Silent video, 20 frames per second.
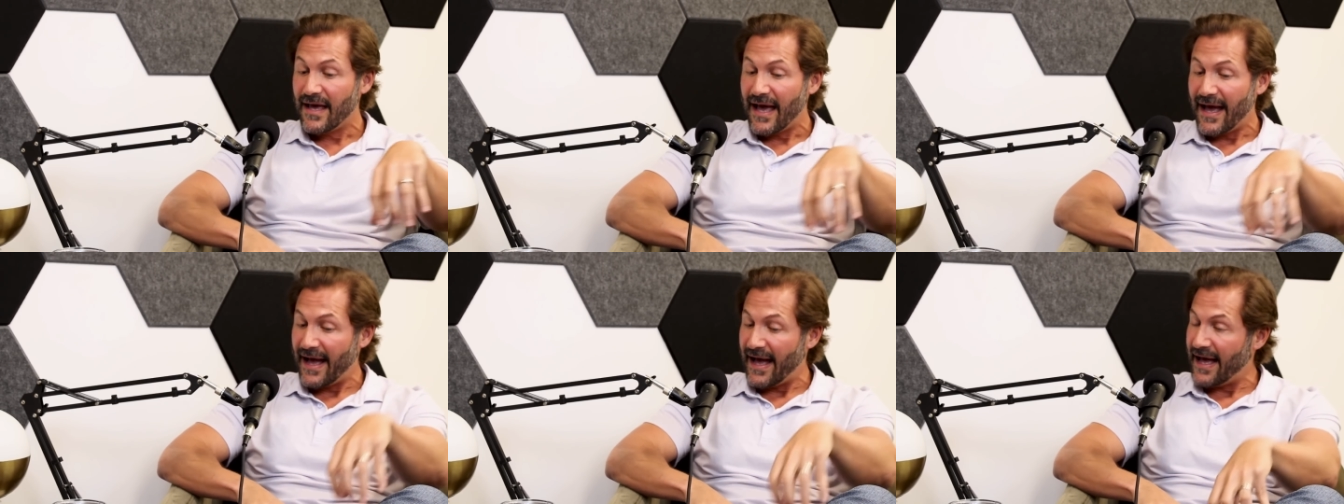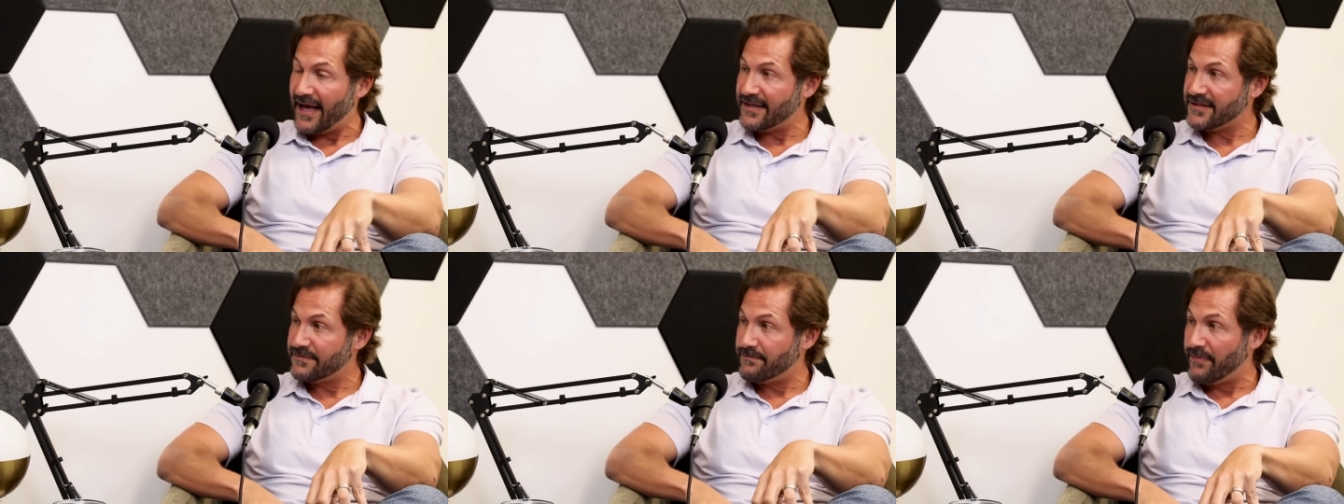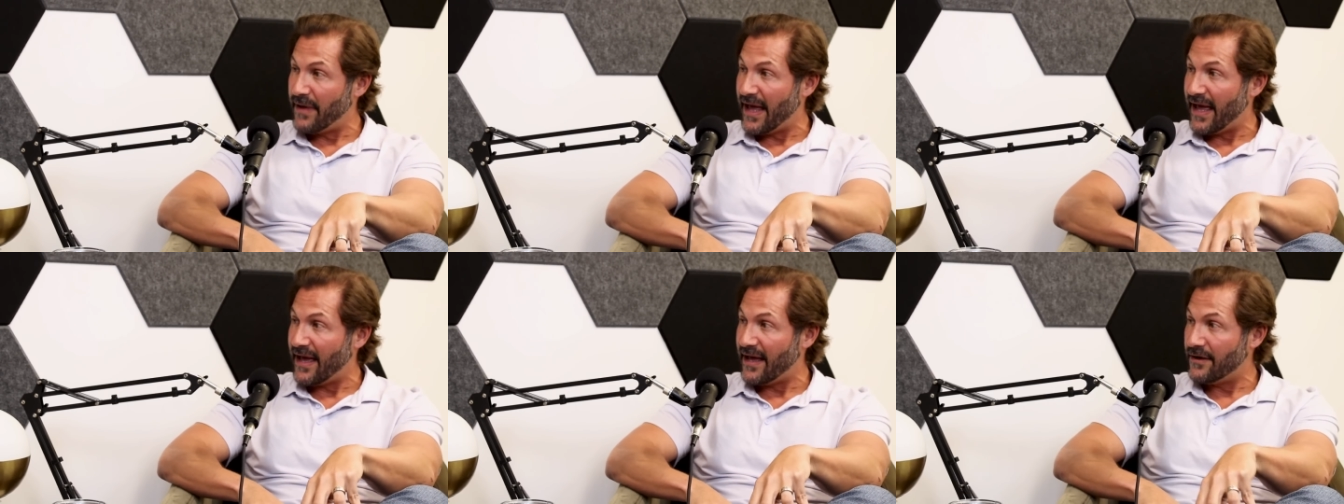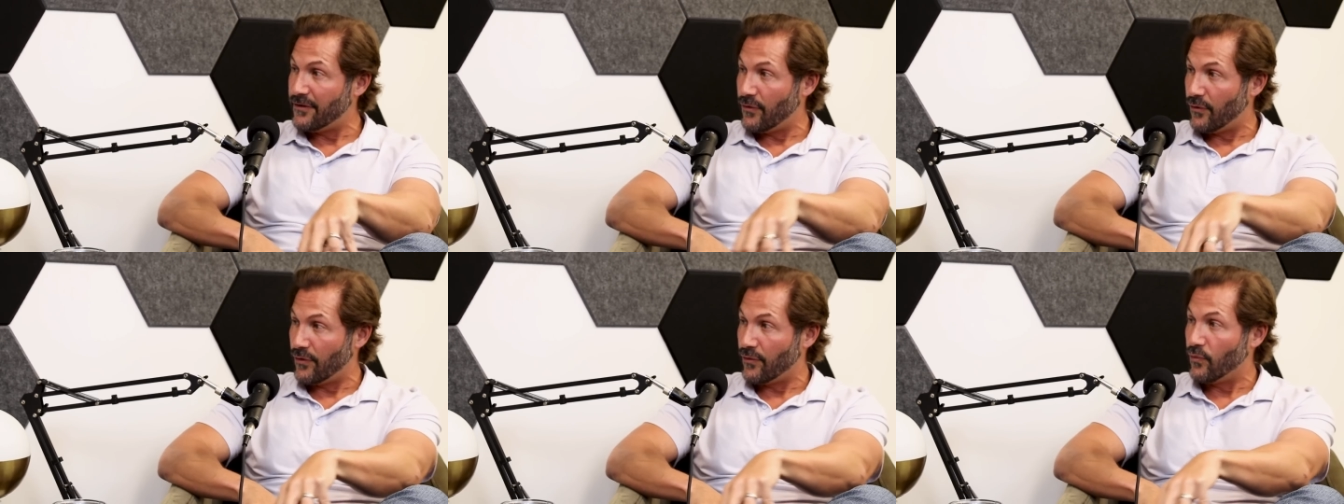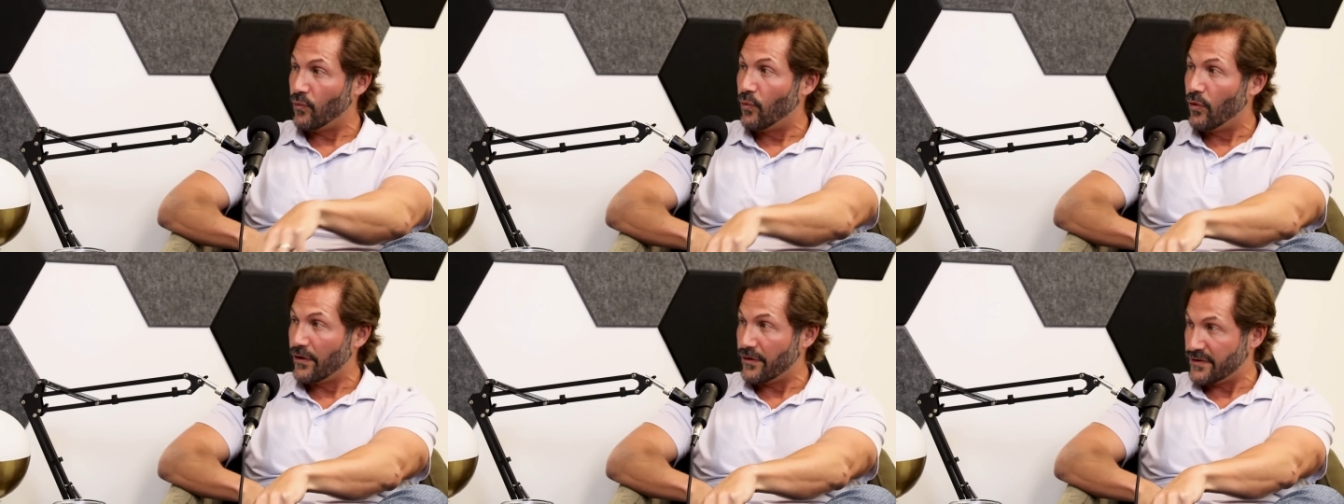as bad or
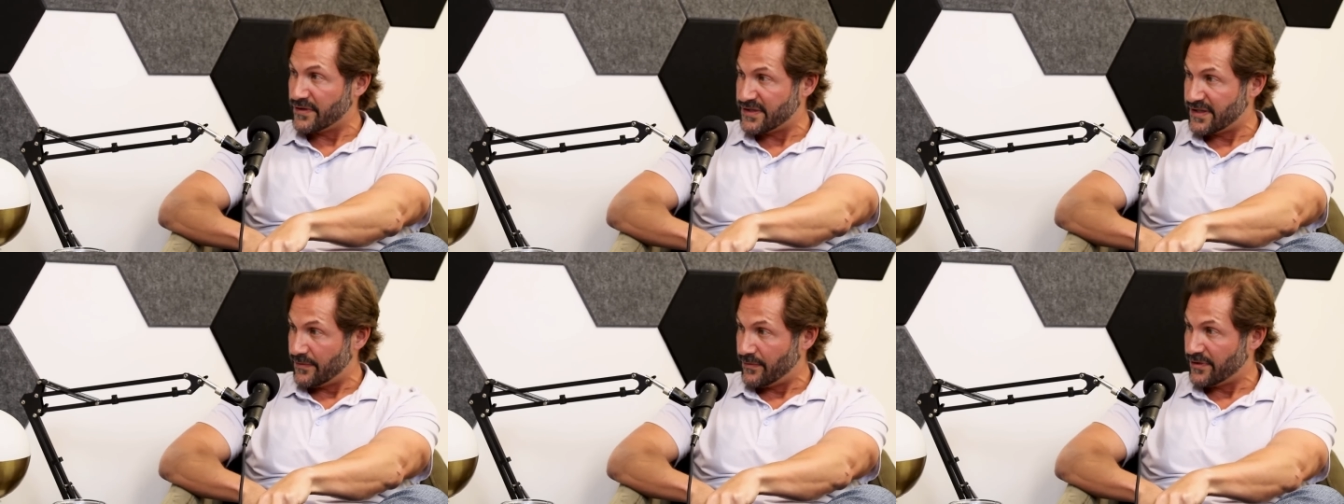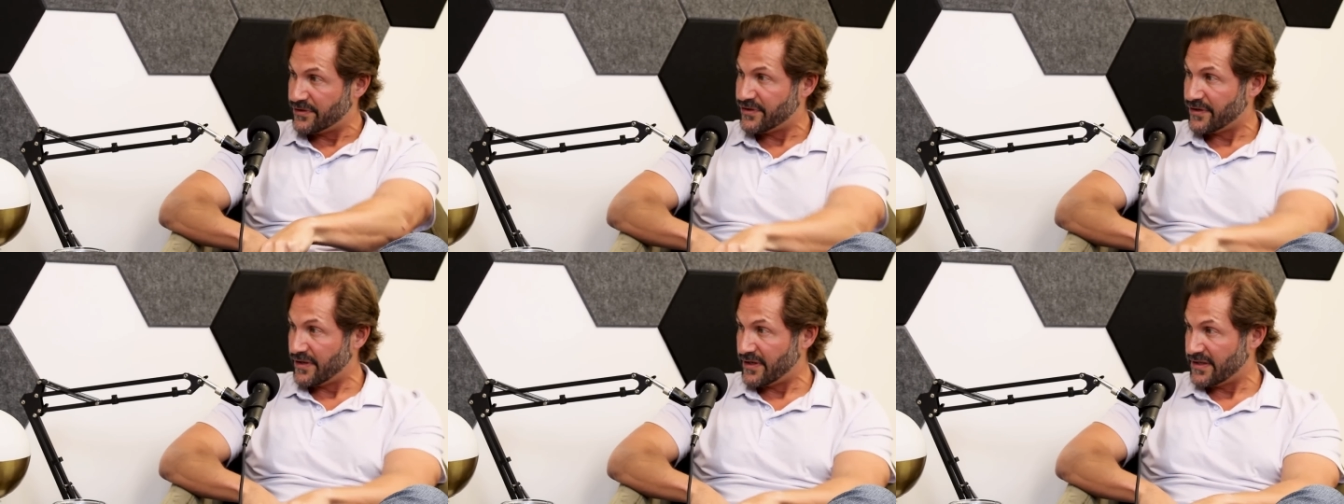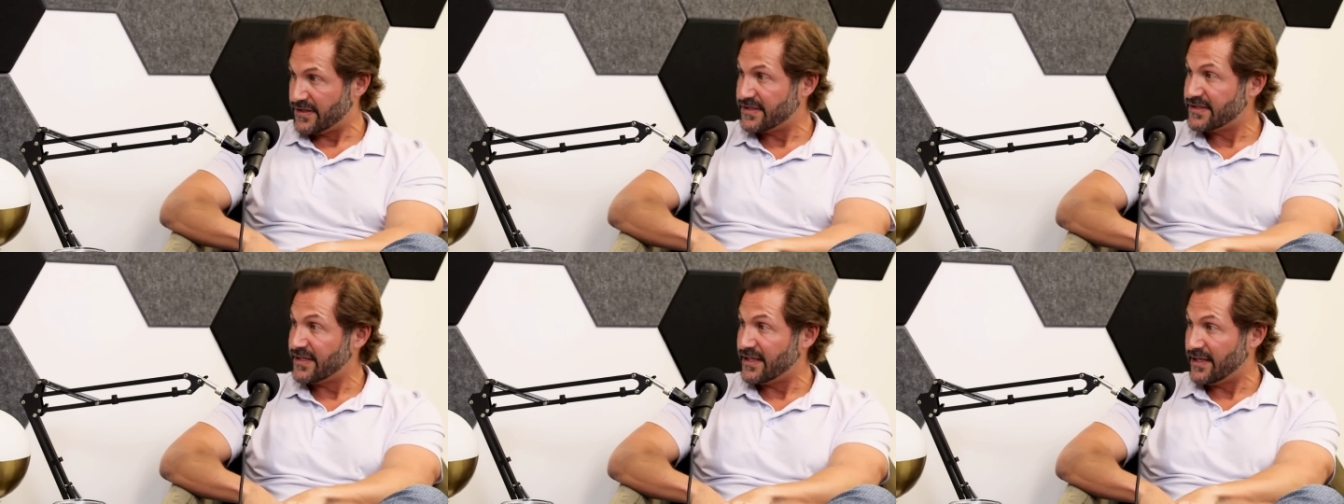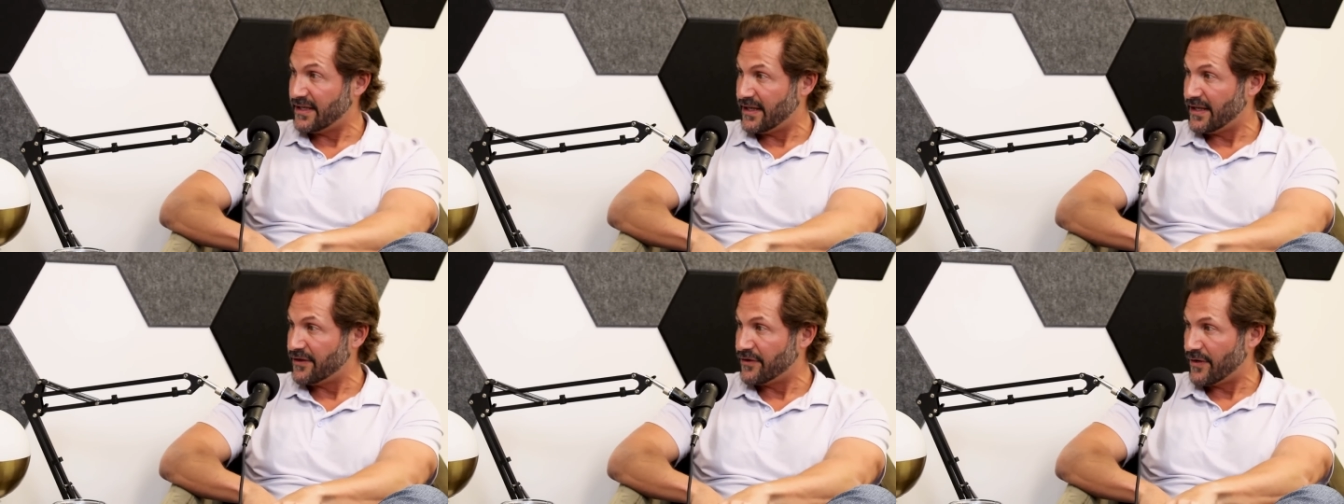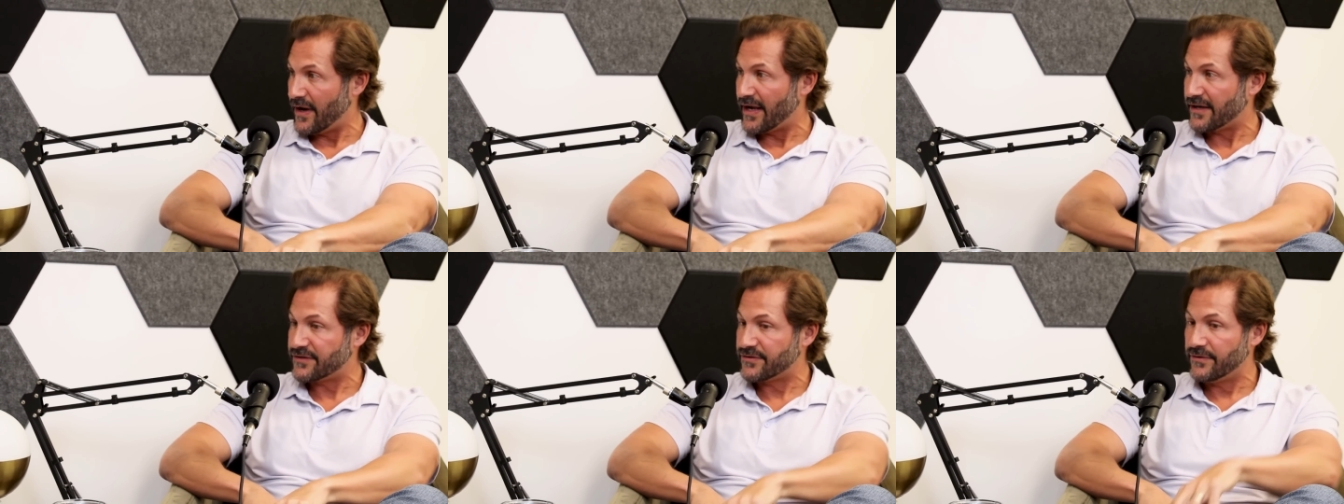worse than what you're going to see in your
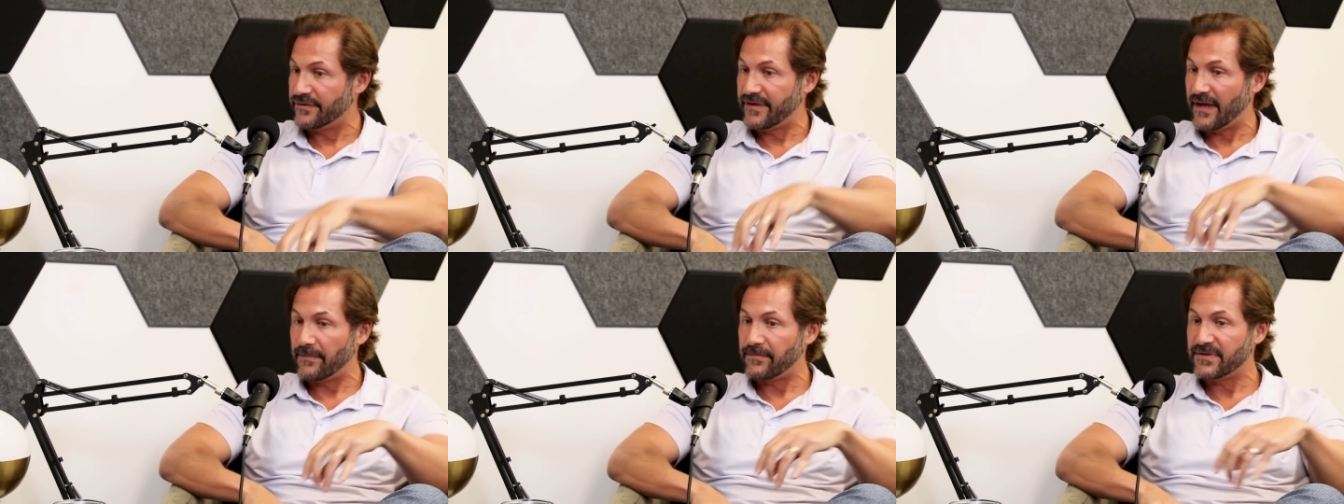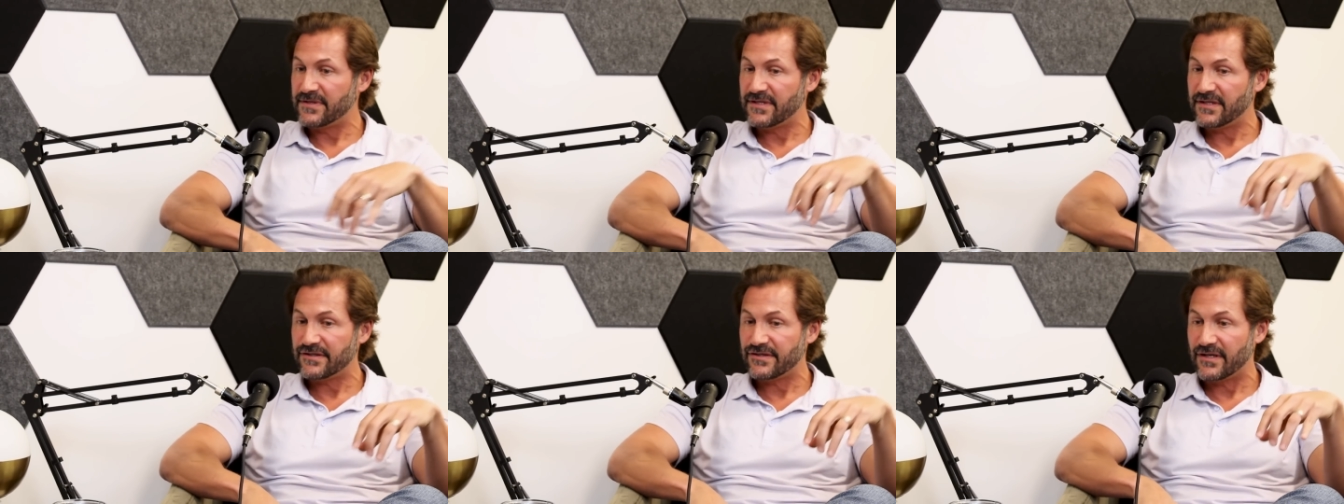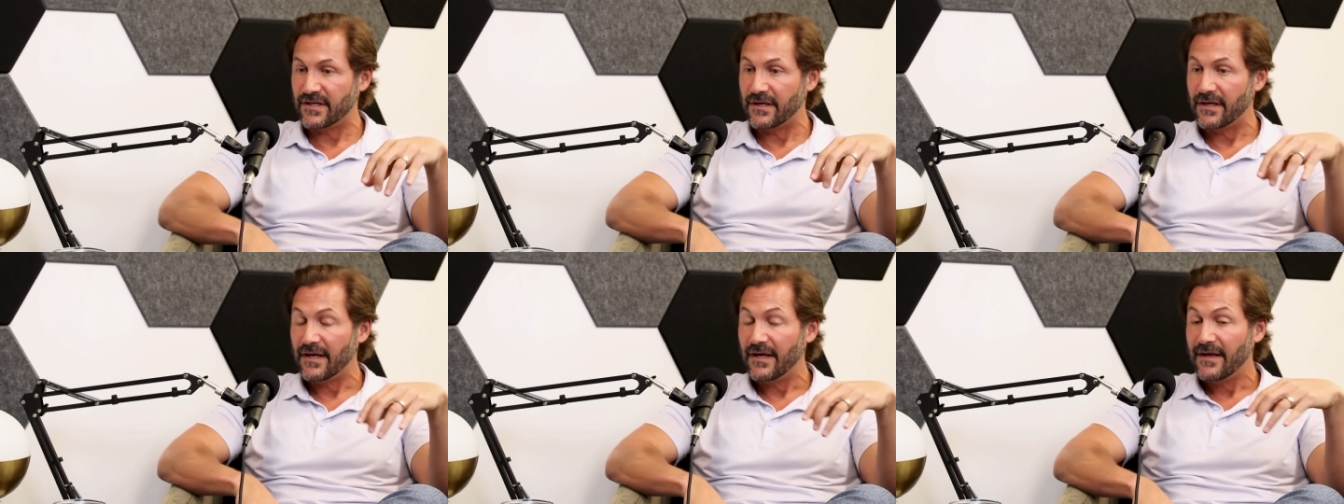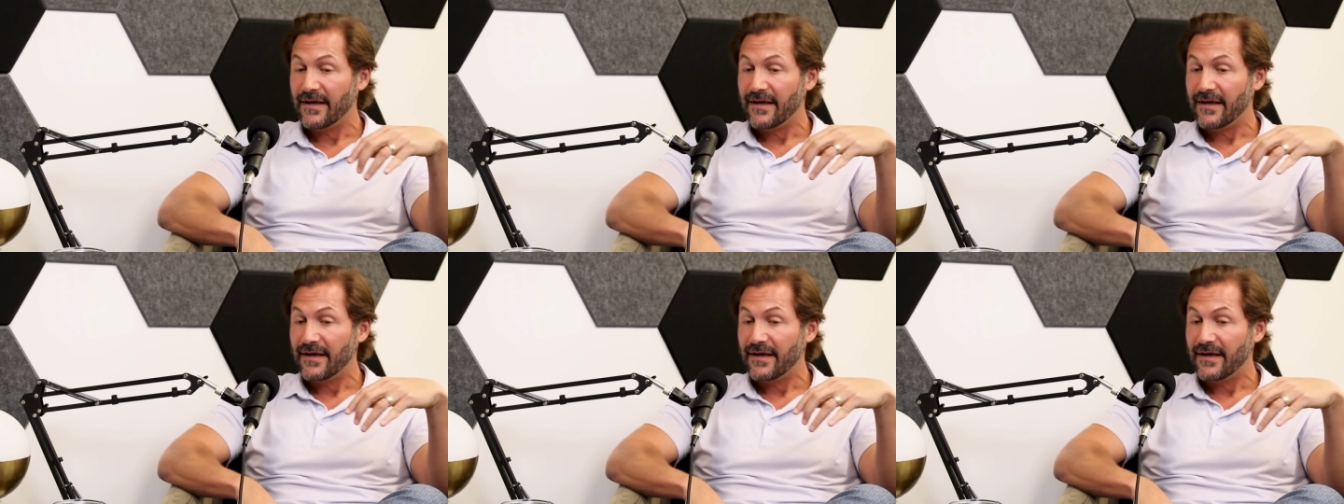actual deposition.